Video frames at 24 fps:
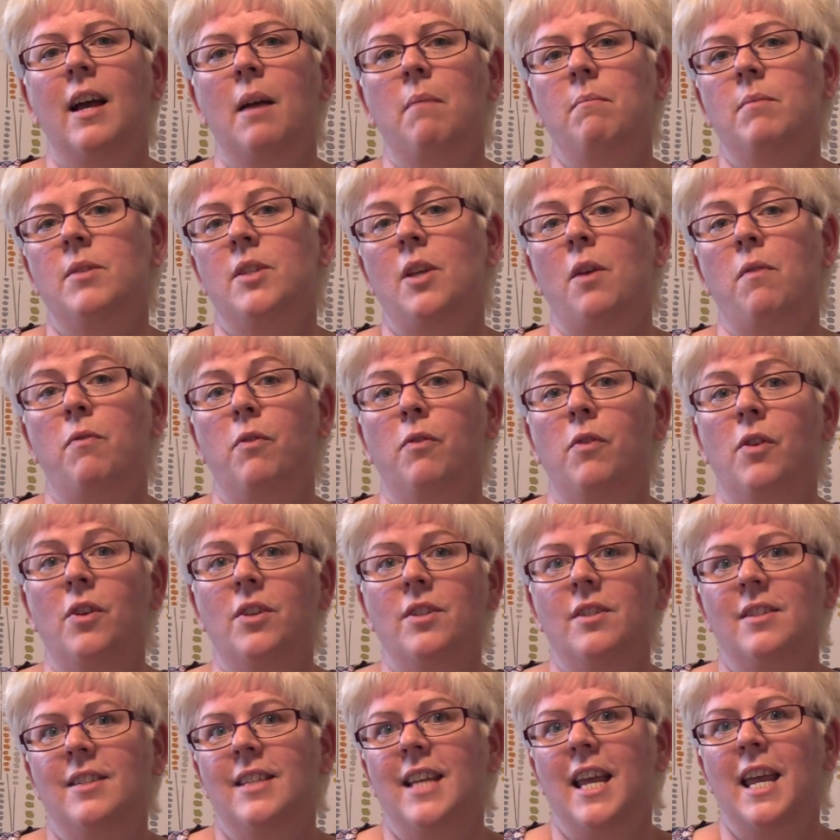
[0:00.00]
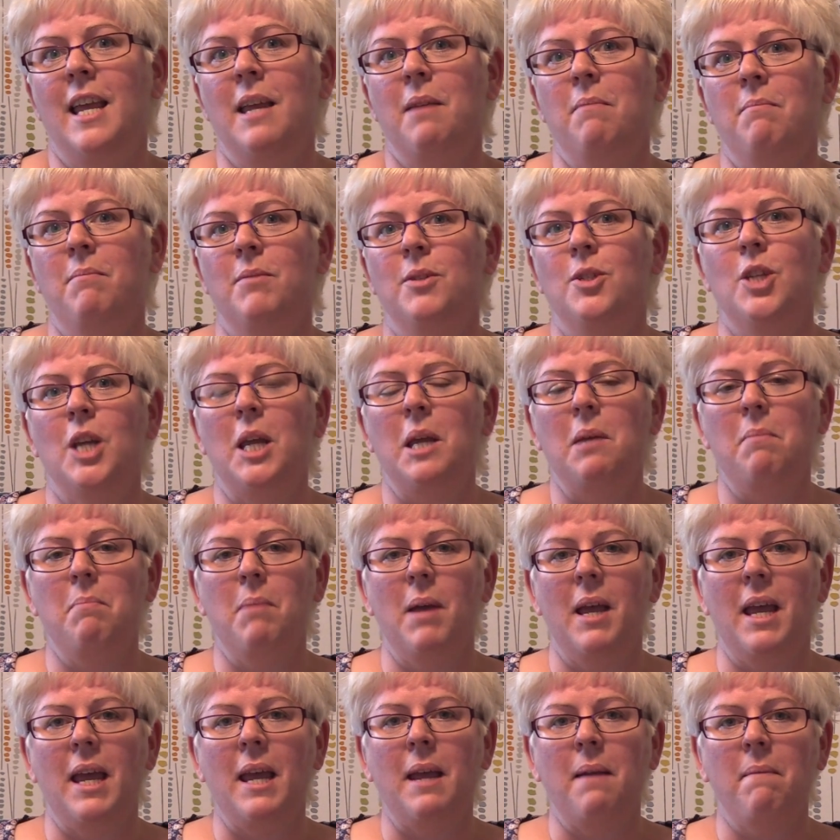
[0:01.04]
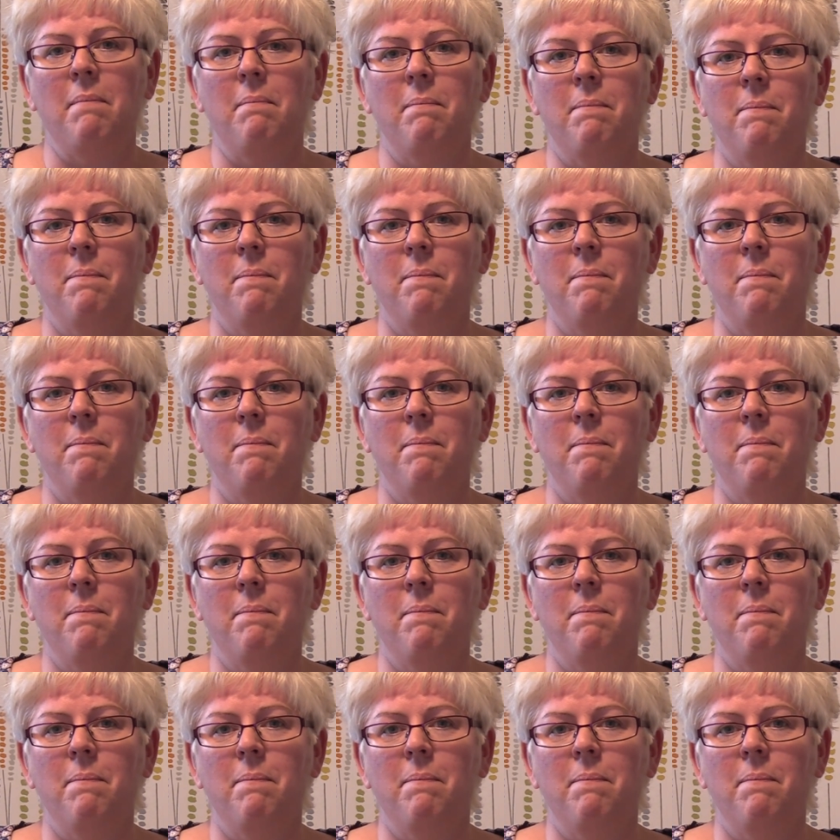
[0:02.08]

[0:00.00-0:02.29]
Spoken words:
So for us, Team GB.